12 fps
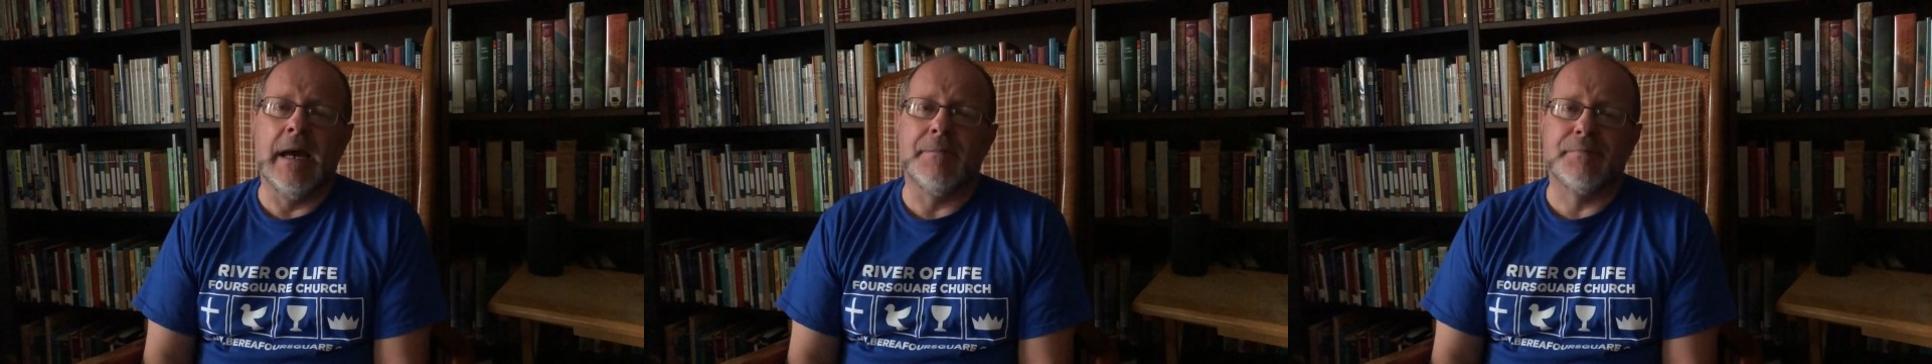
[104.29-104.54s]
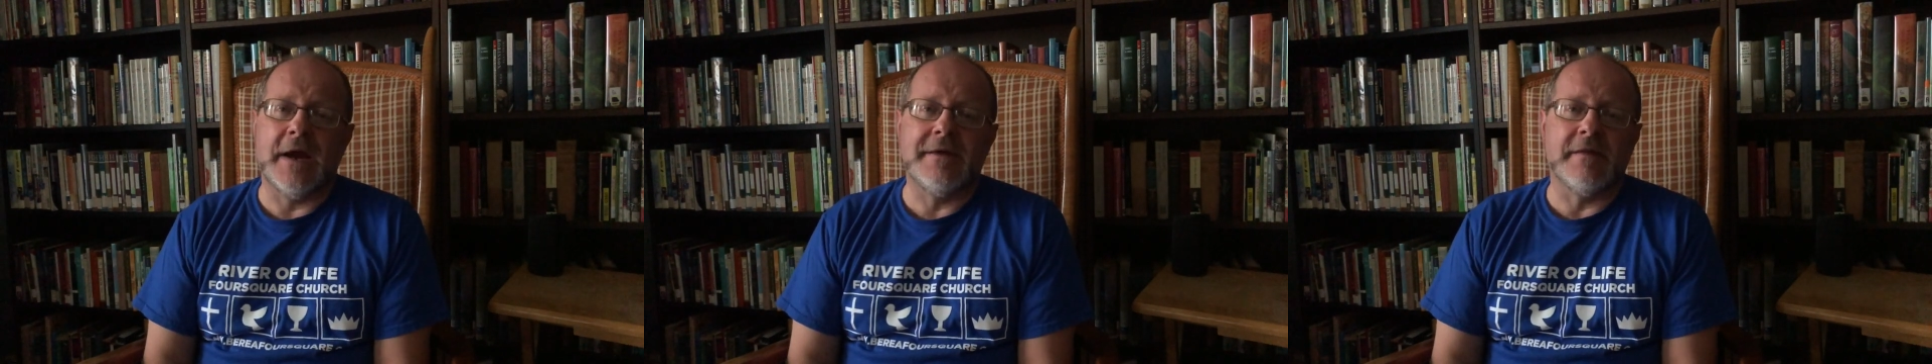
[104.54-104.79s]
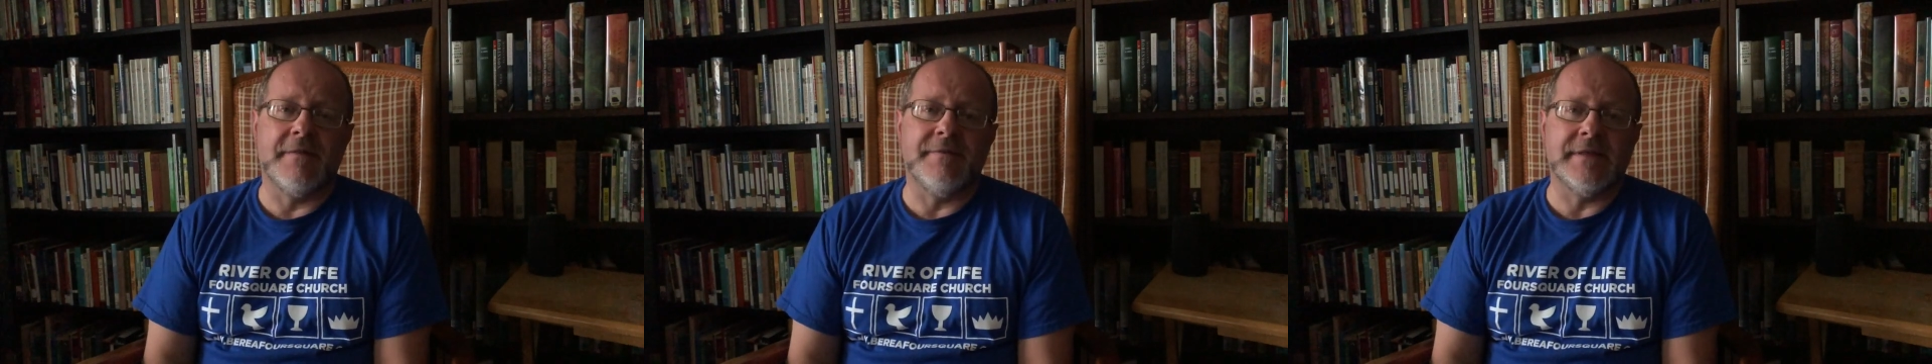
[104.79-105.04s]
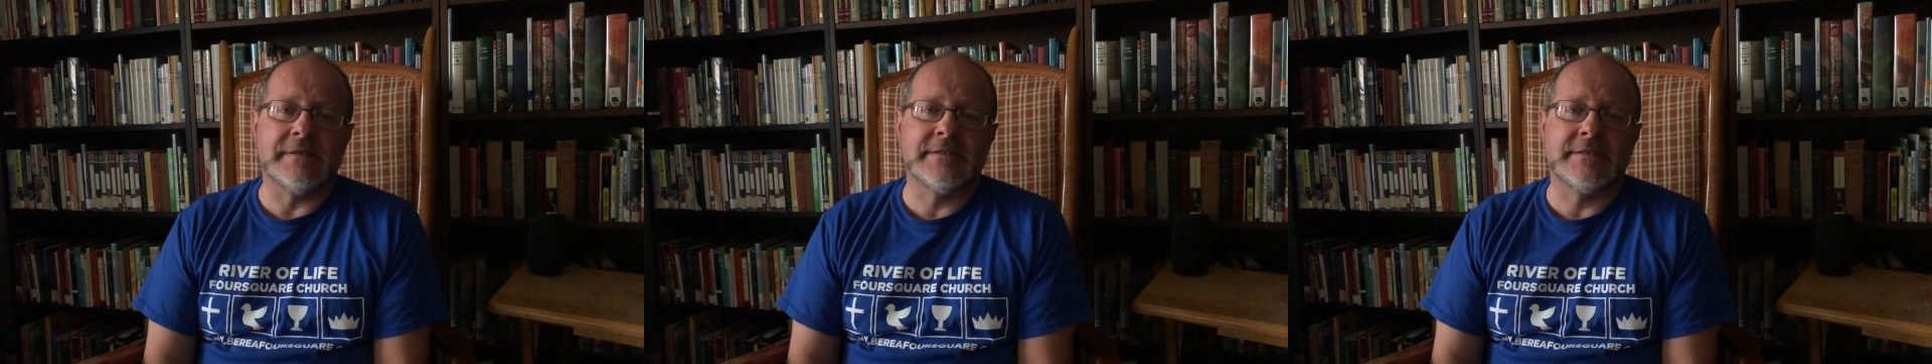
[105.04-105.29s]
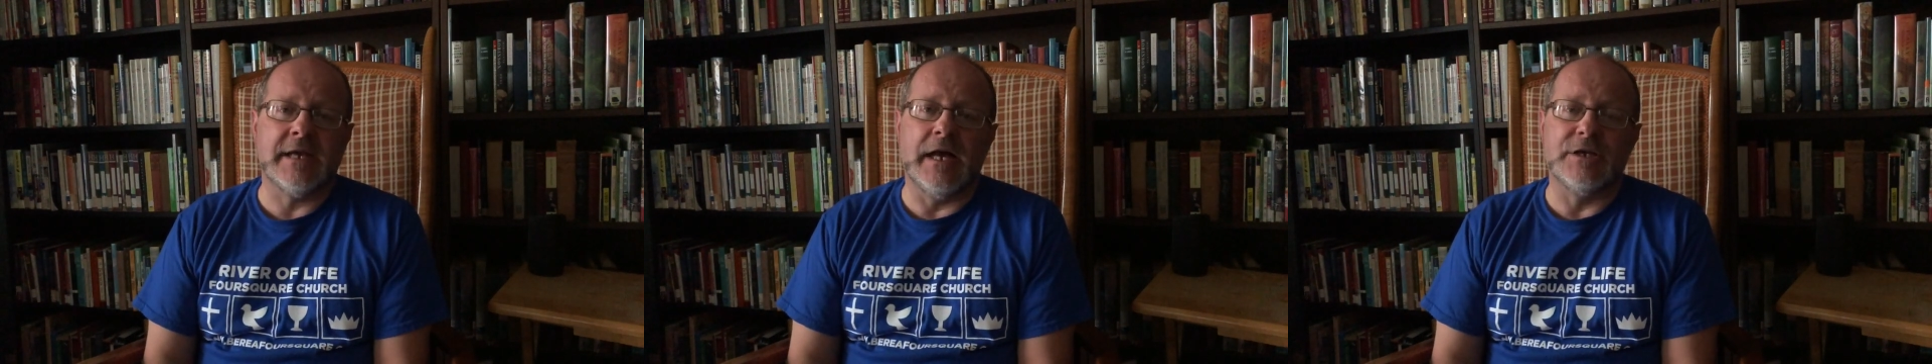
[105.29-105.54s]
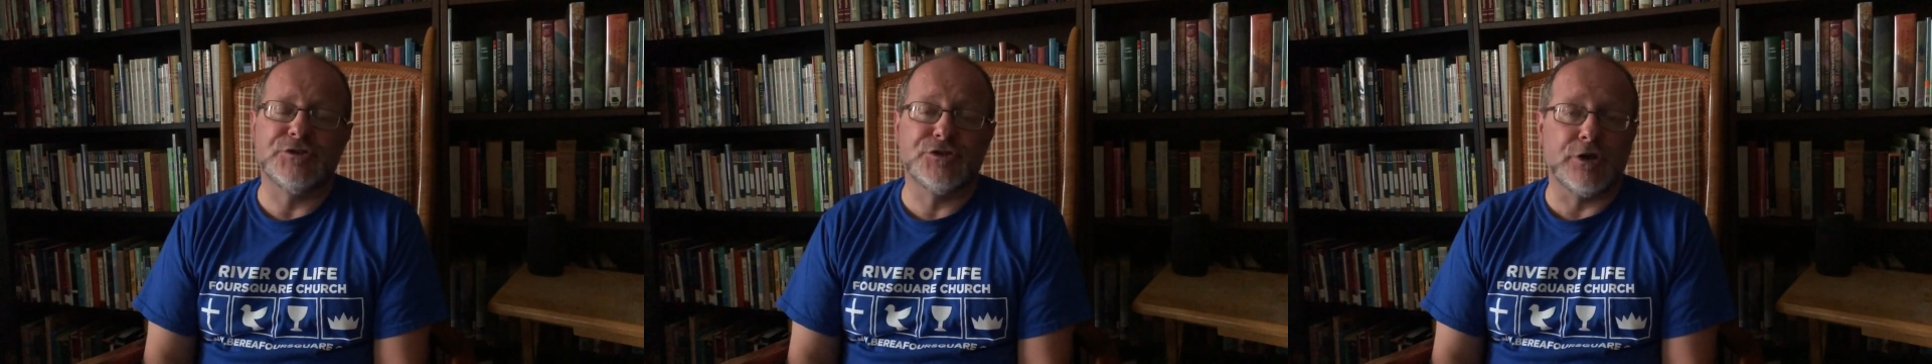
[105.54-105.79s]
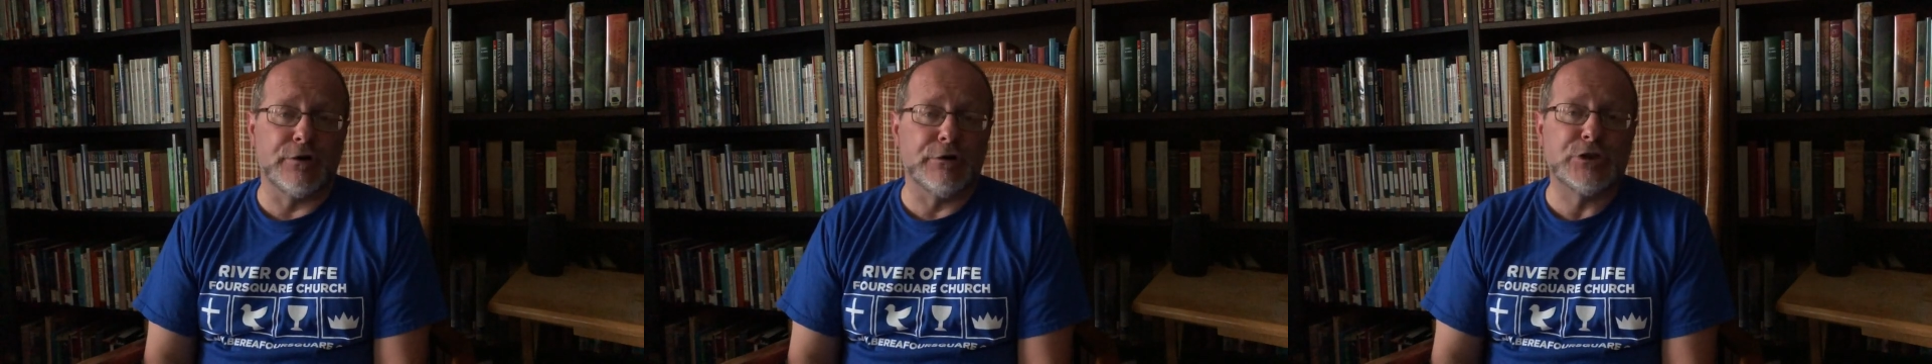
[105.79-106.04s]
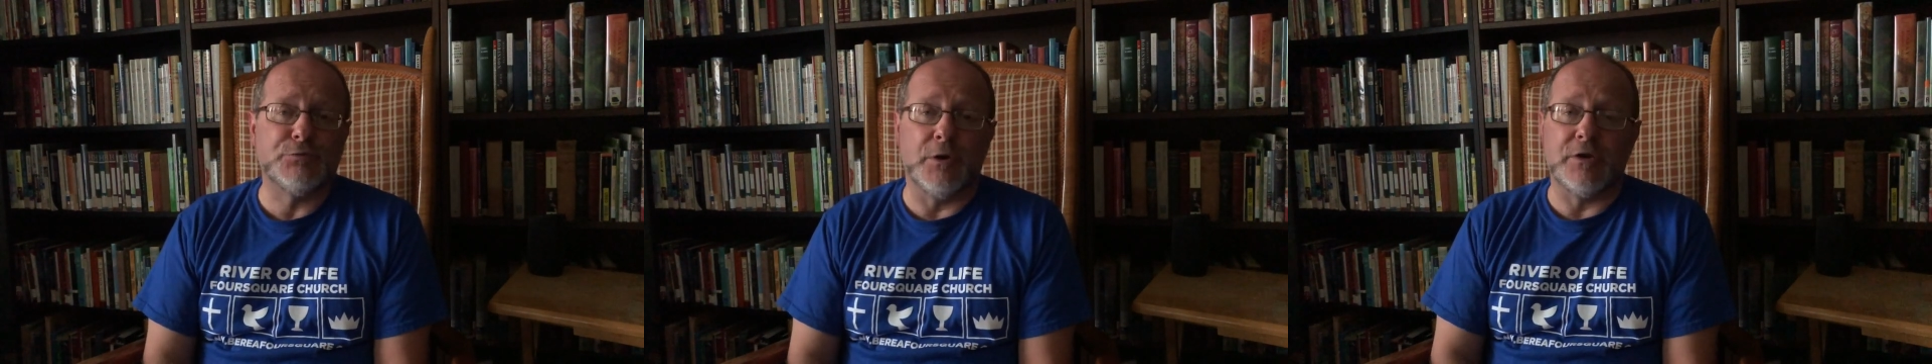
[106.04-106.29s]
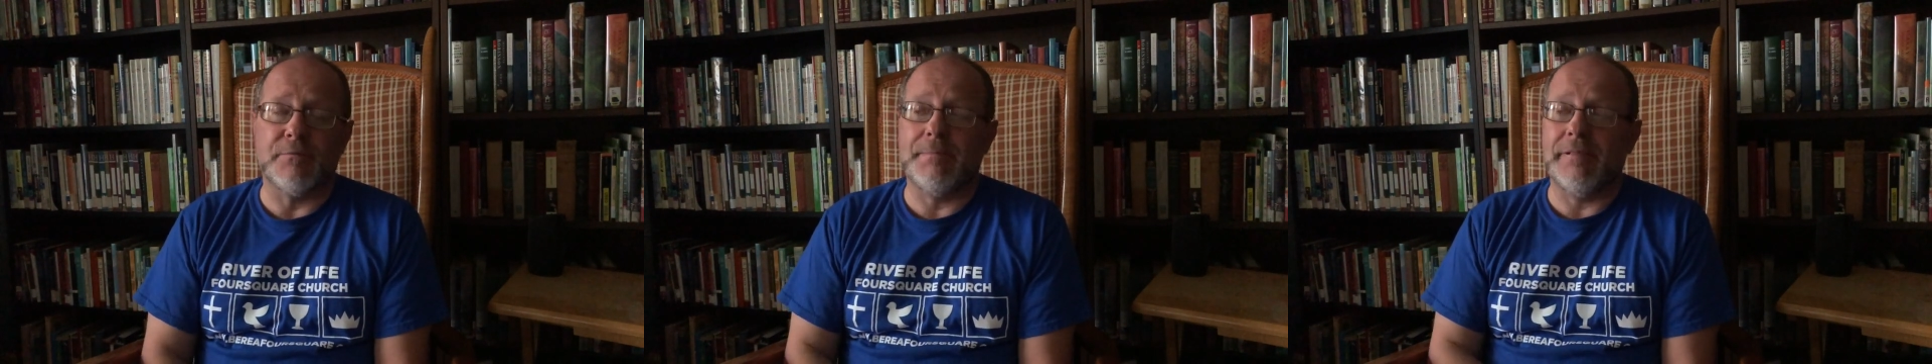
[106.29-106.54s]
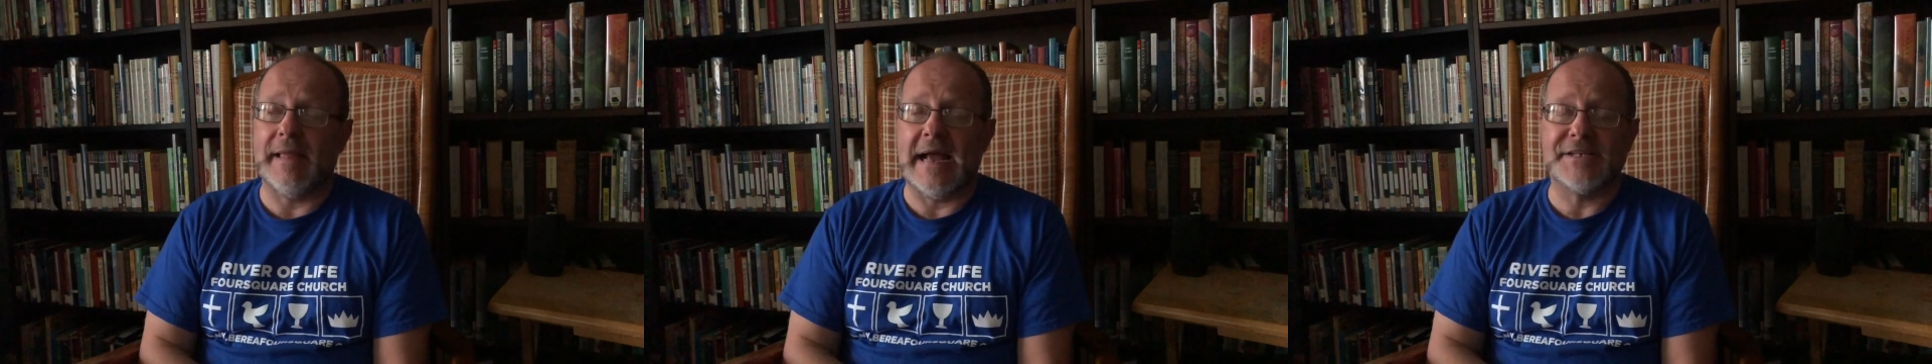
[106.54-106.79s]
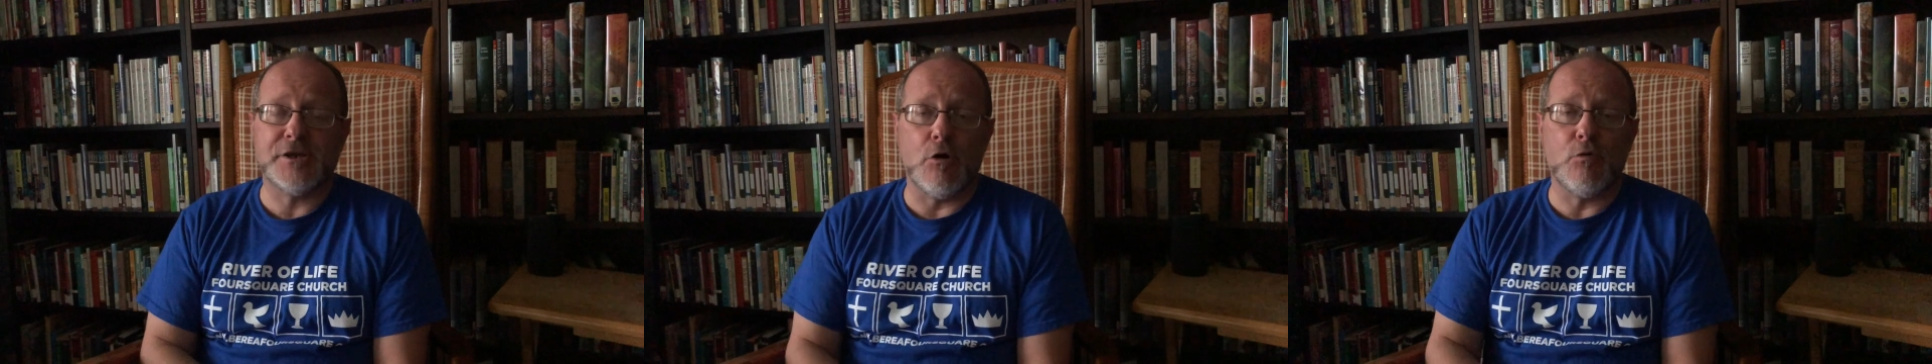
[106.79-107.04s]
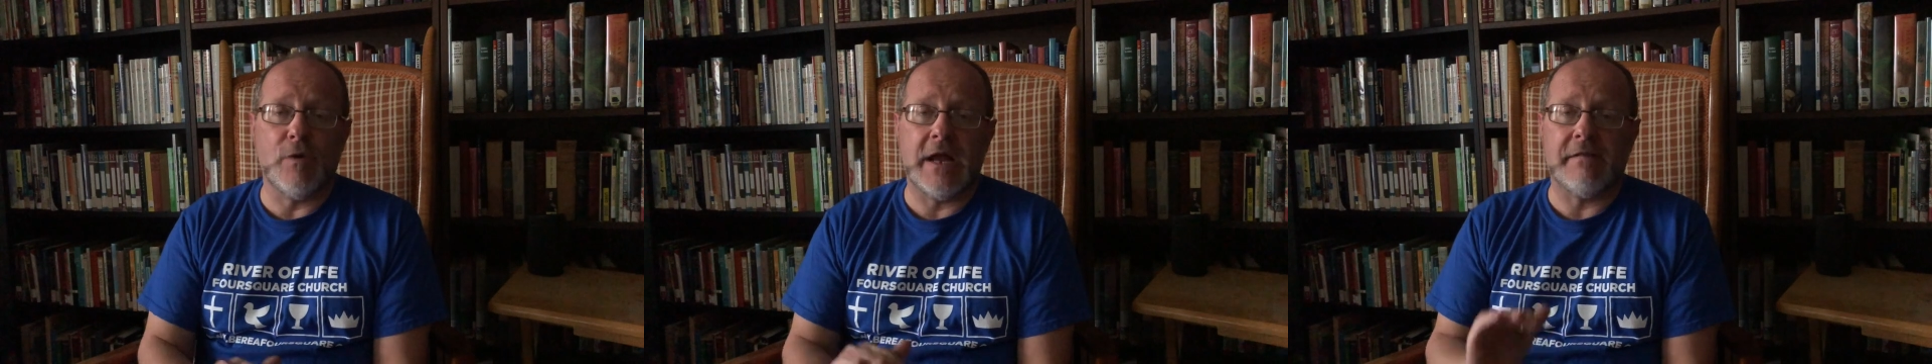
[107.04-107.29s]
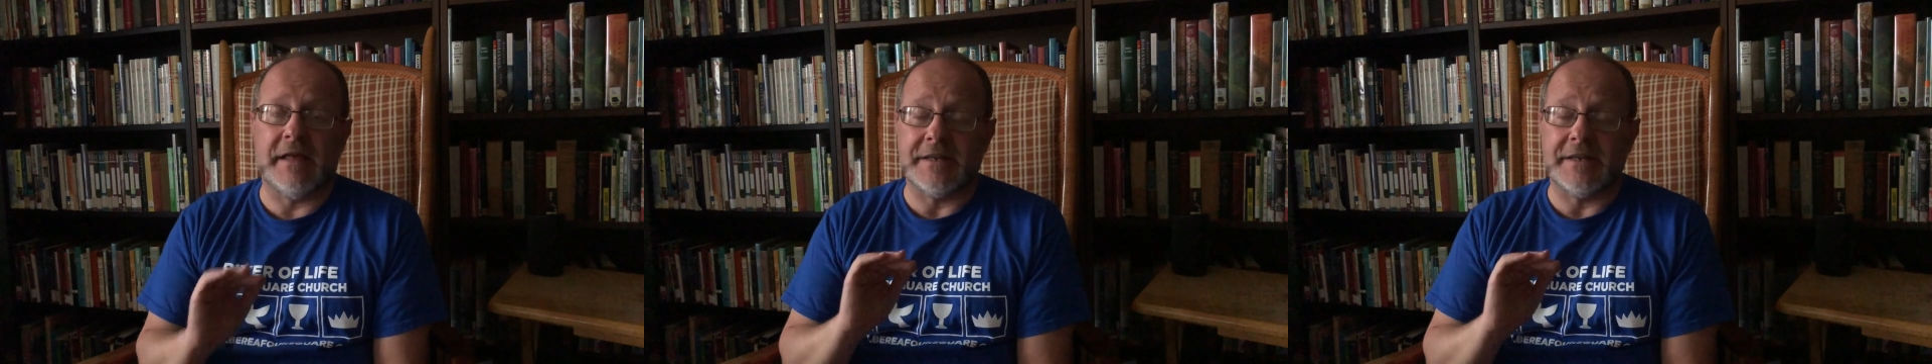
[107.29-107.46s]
Pray that this surge would plateau quickly,